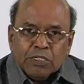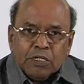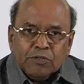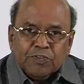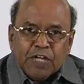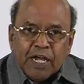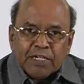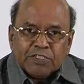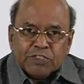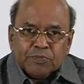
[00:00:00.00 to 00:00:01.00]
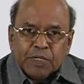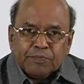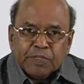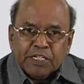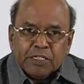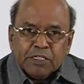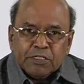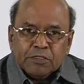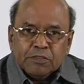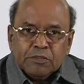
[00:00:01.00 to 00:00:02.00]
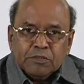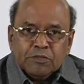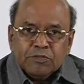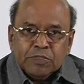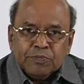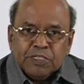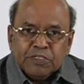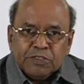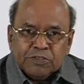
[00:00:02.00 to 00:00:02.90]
Now axis perpendicular to VP,